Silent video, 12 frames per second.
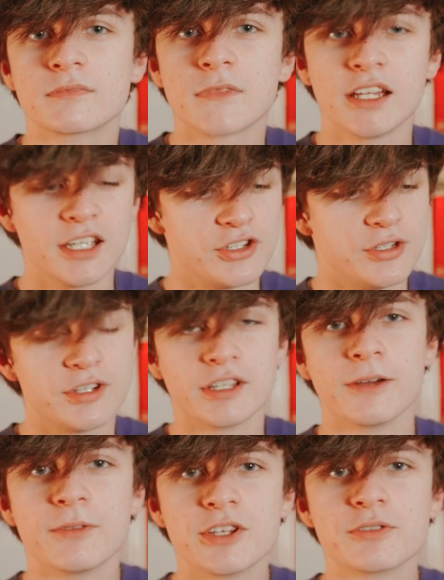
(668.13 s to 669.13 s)
I guess you can
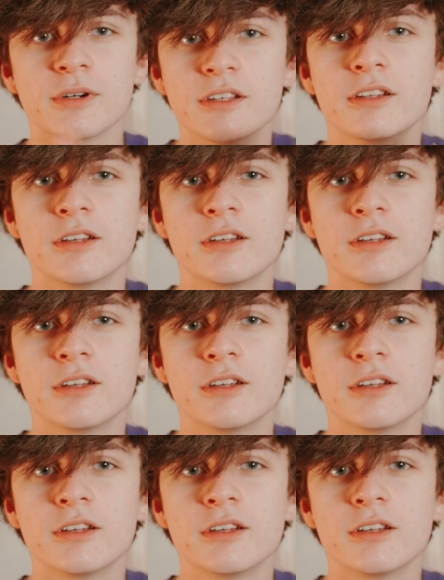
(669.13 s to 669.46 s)
have this one.